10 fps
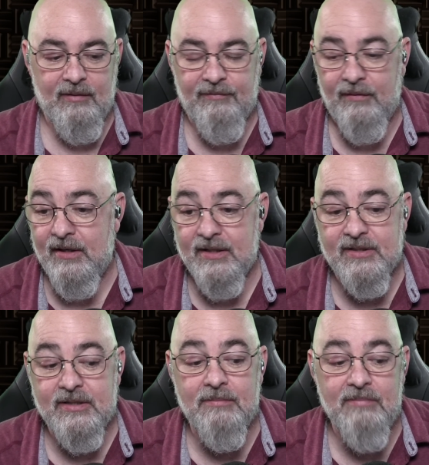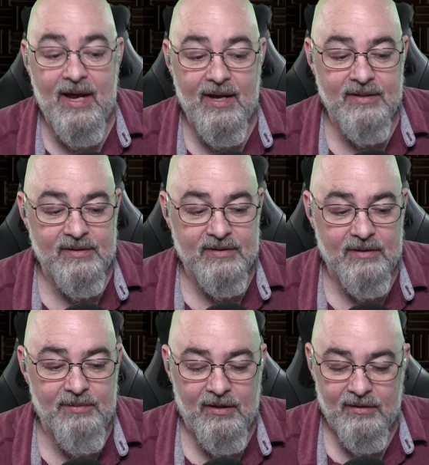its demands
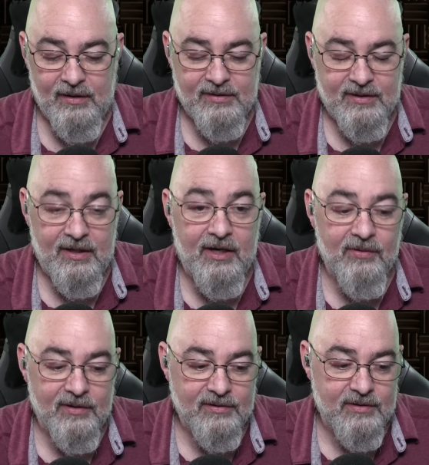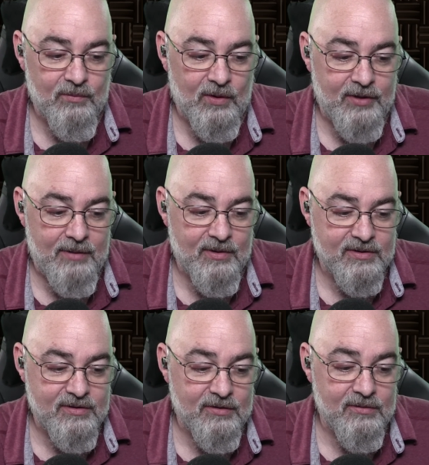about its adherents and what they must
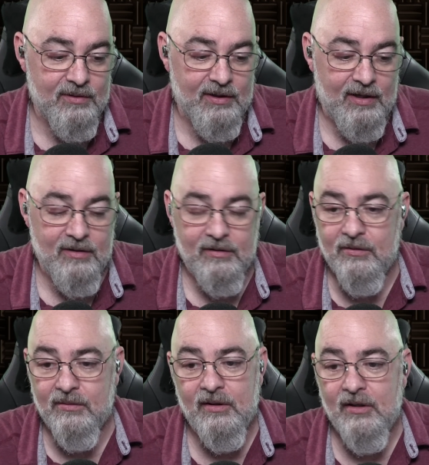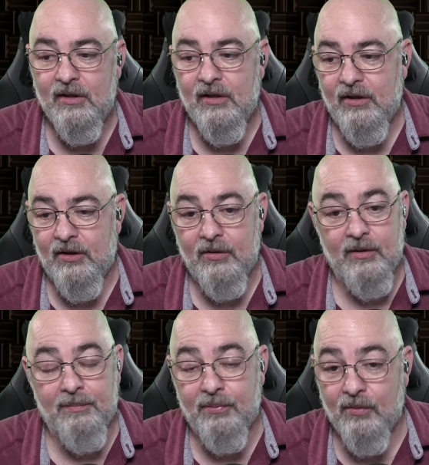do and how you got to
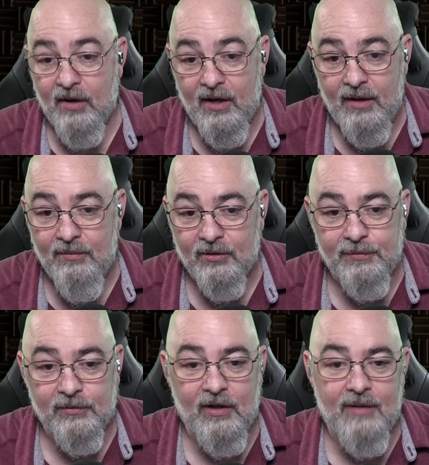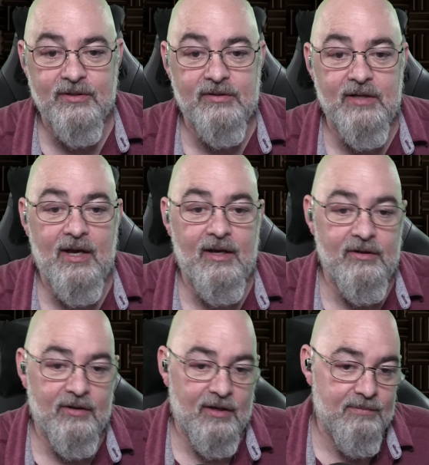pray multiple times a day and
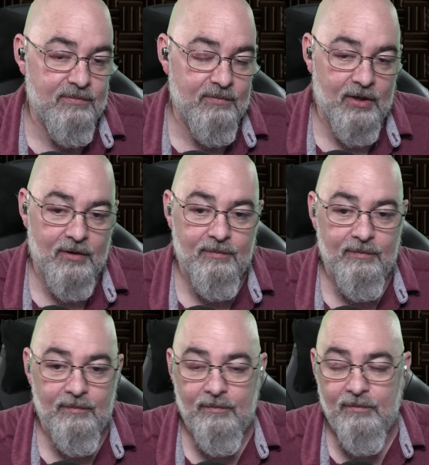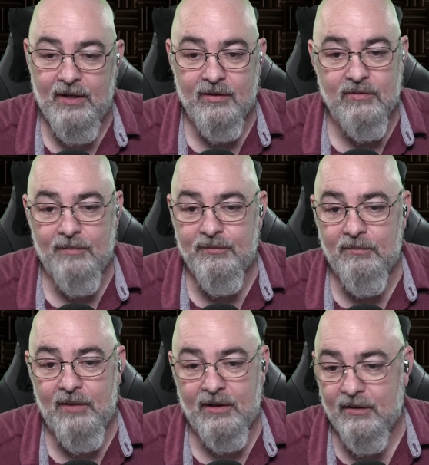you got to, make a trip to
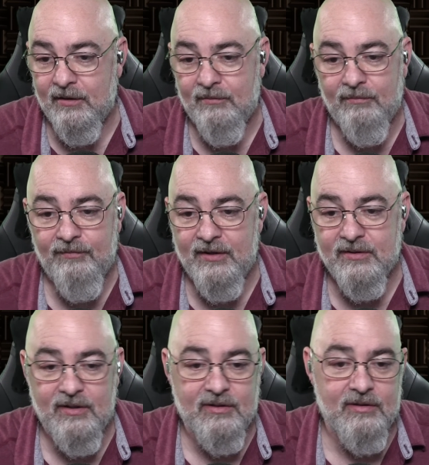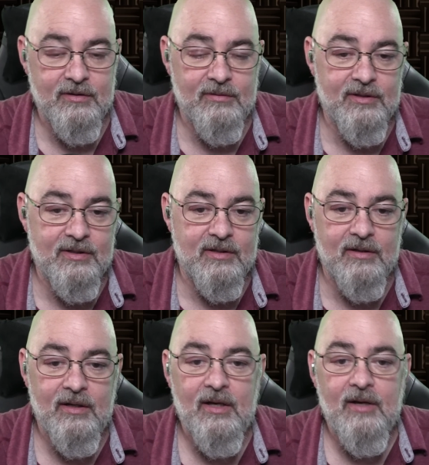Mecca and face this and do this. And
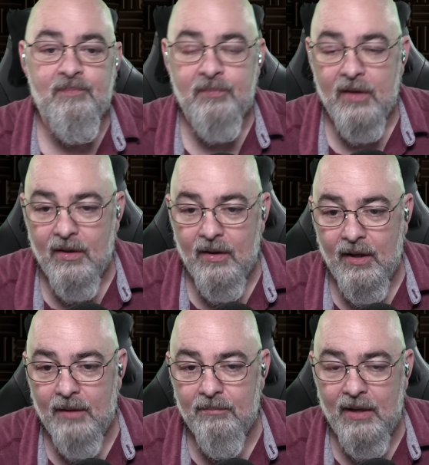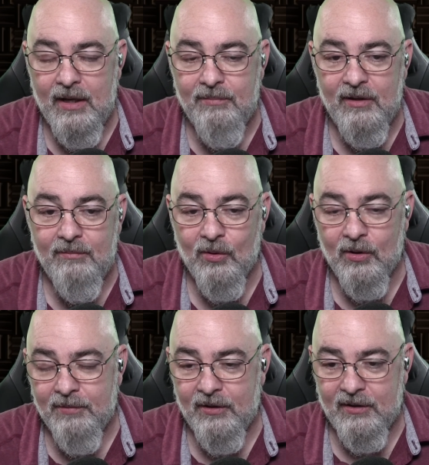it may be more
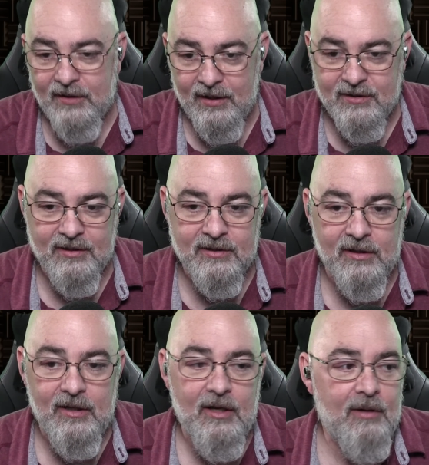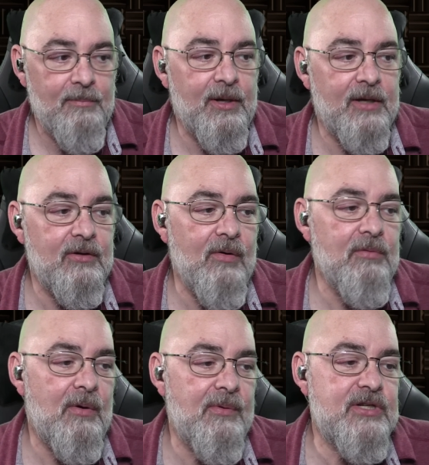compelling in that sense. But going with
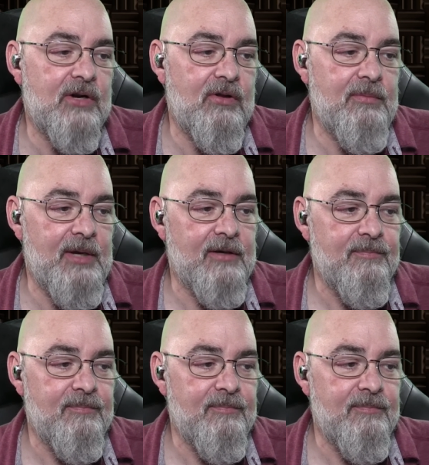what we generally mean,